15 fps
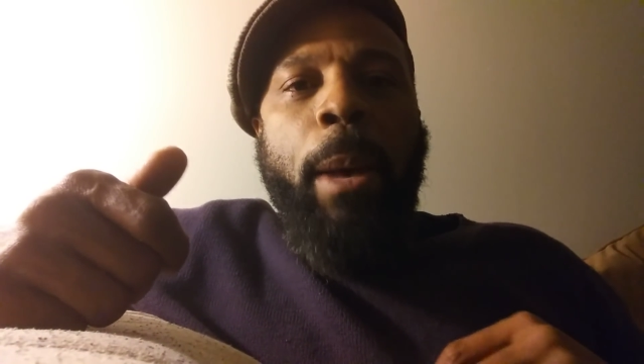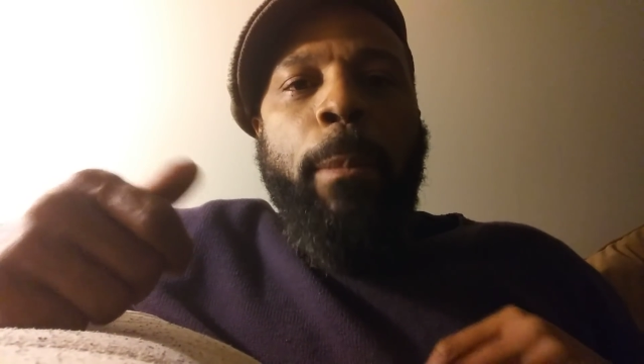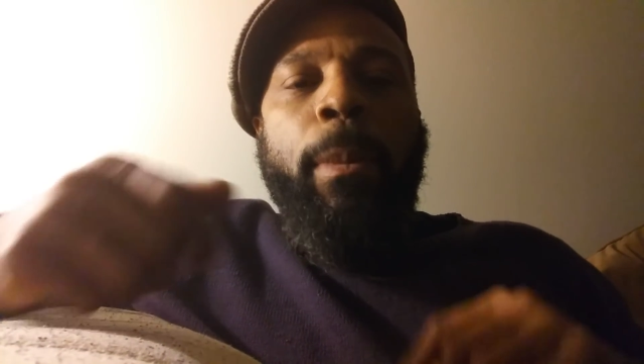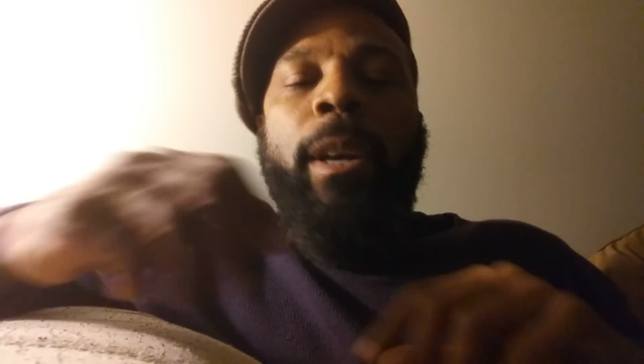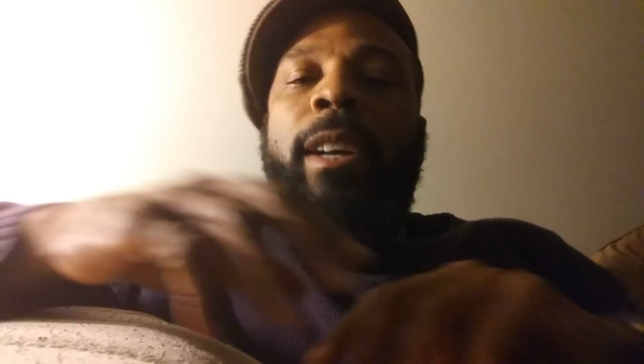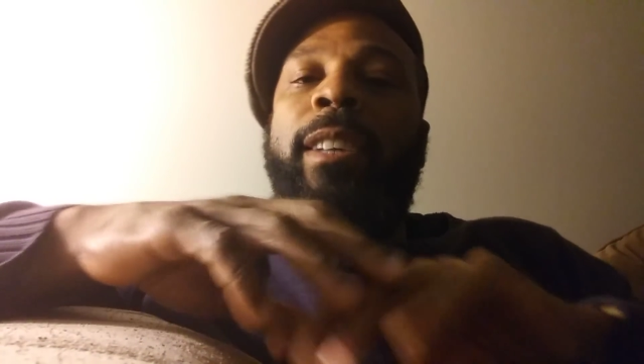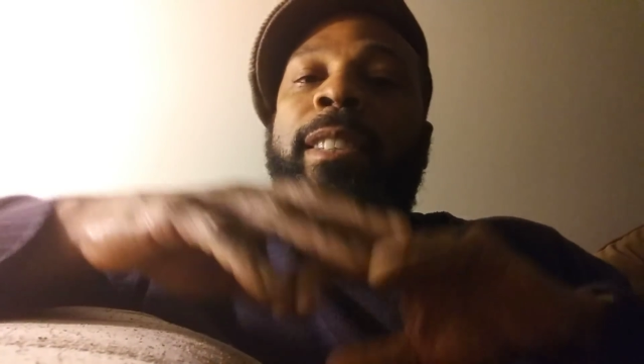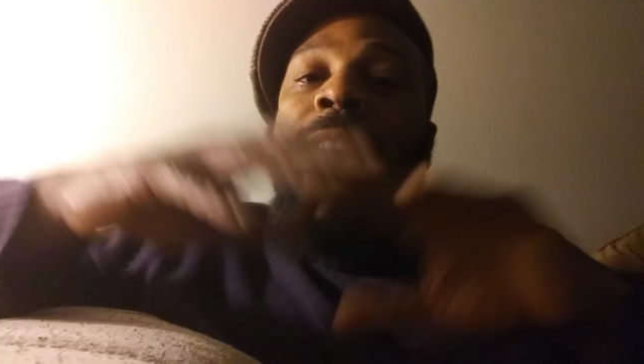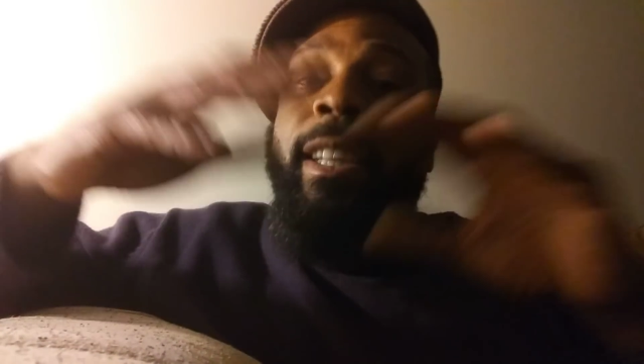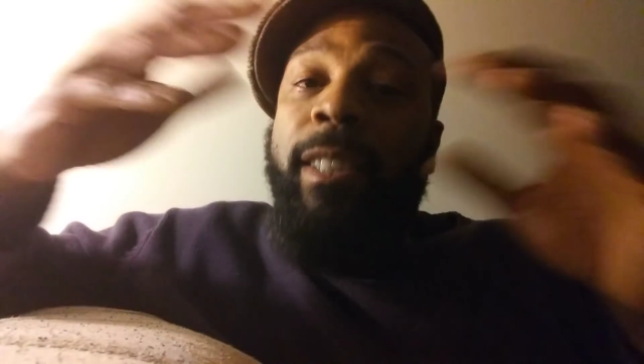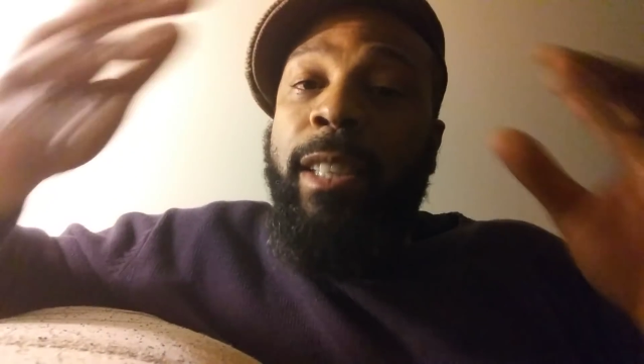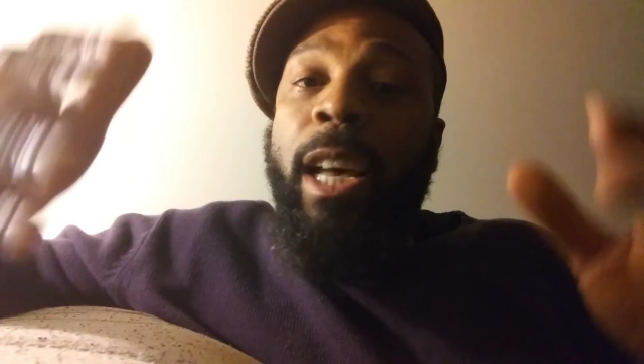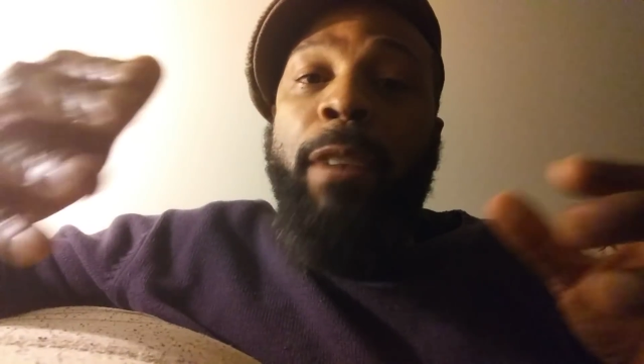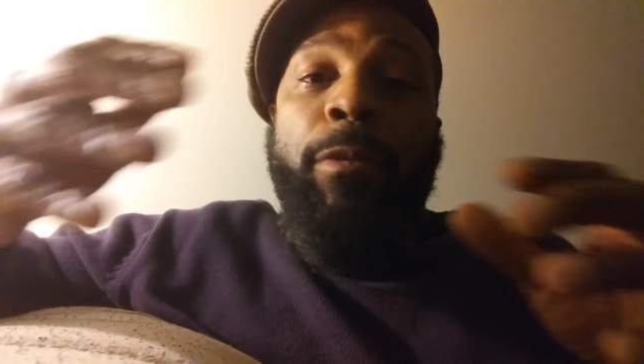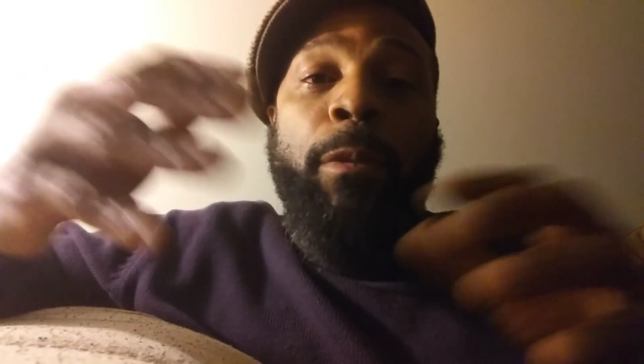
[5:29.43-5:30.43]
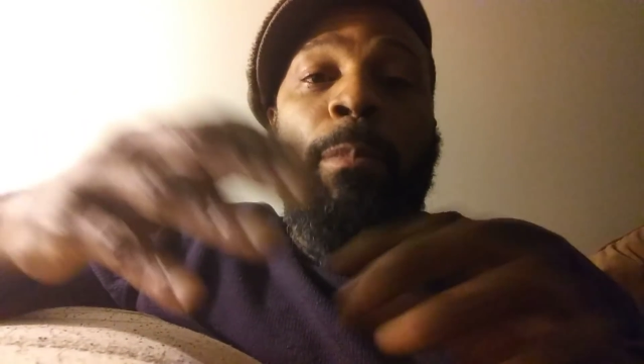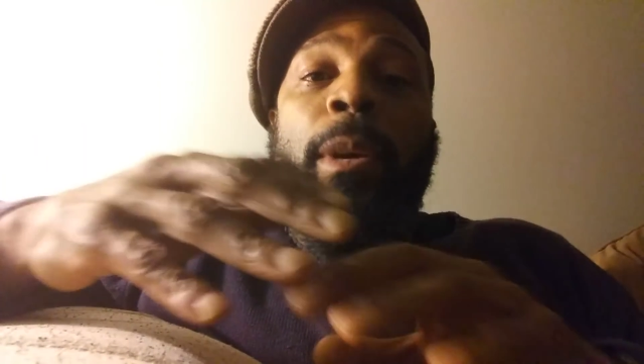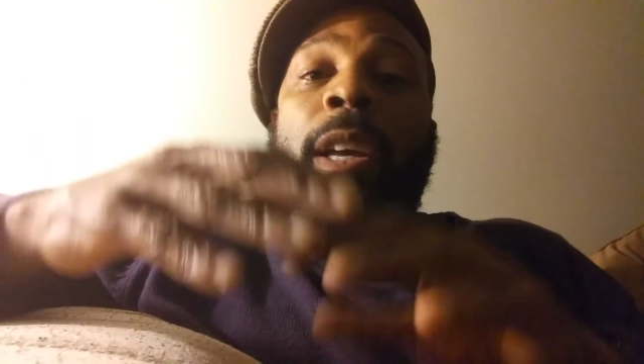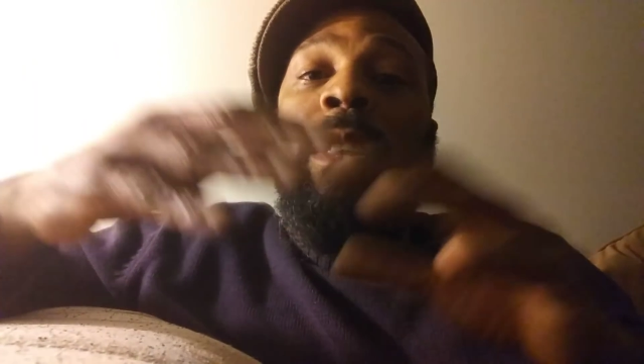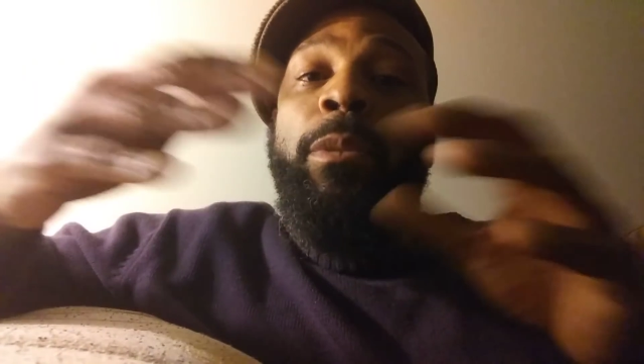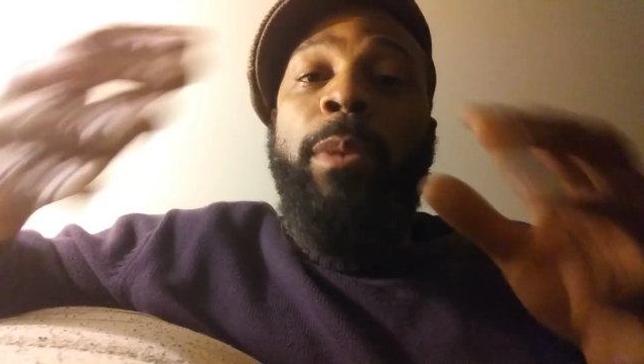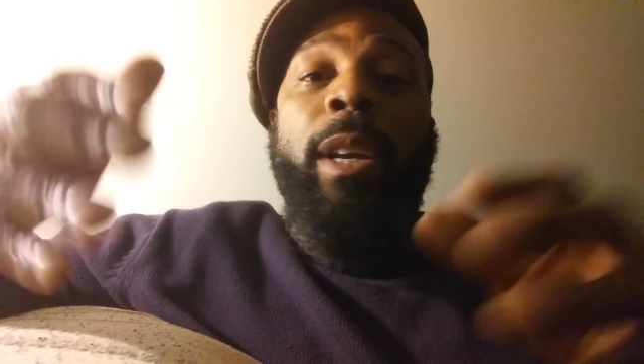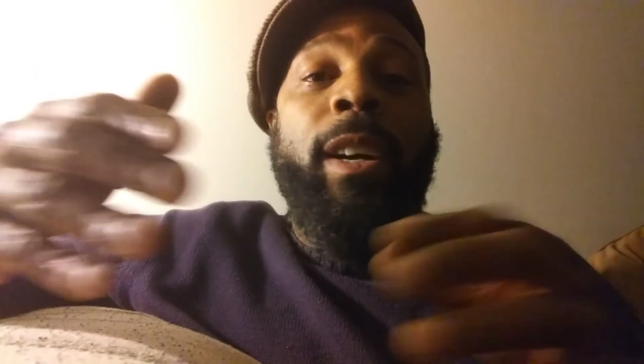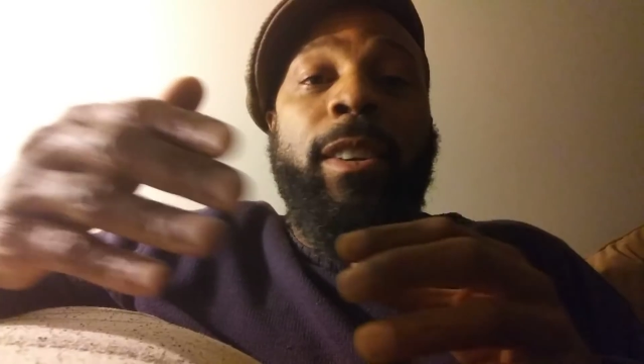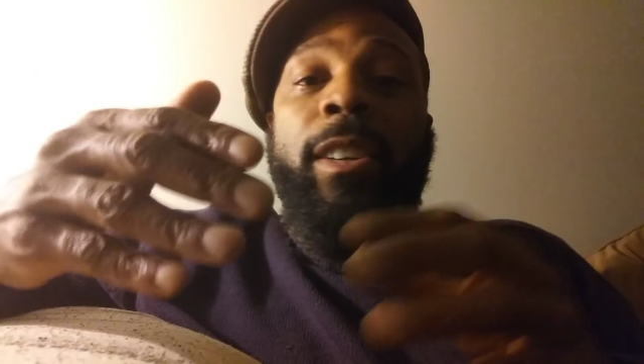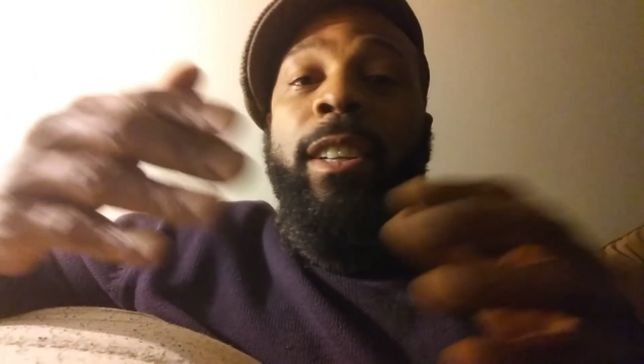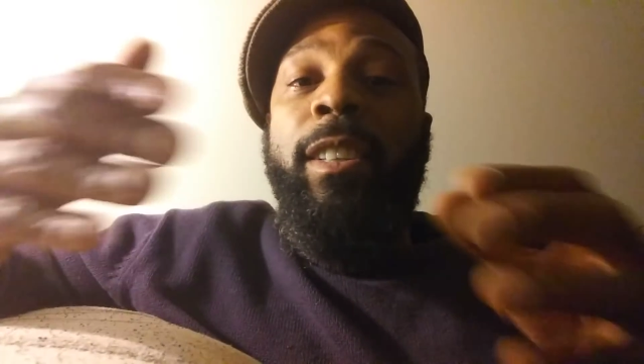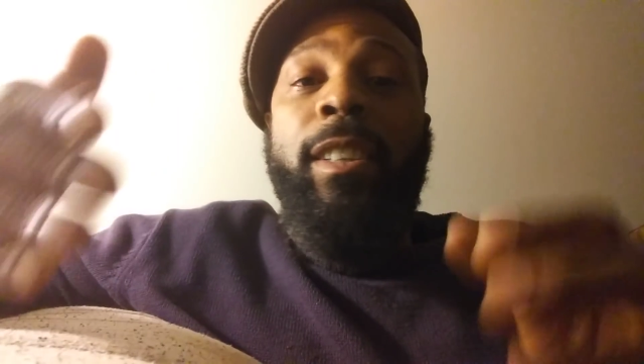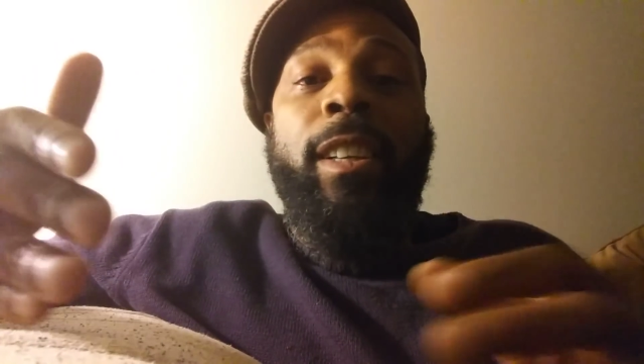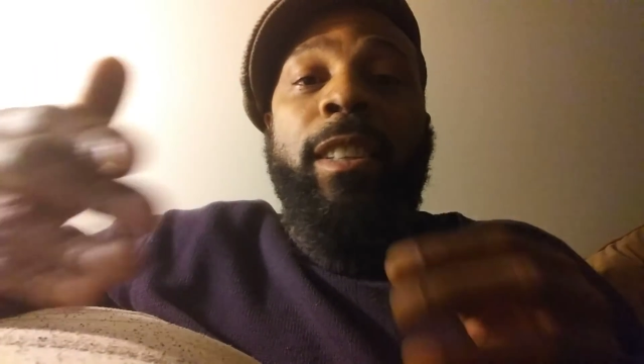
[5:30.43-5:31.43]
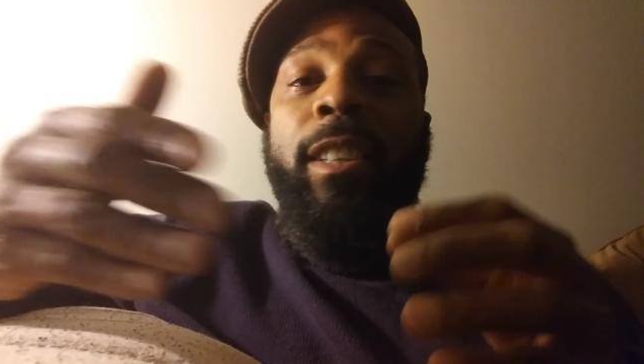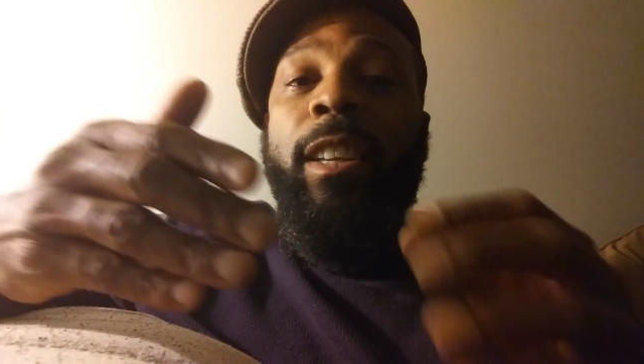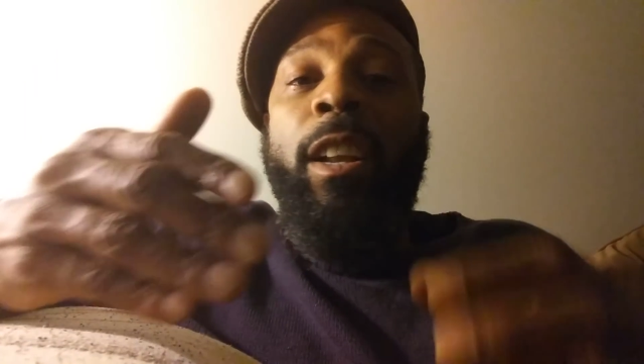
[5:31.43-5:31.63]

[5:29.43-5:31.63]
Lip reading: because that cipher being 360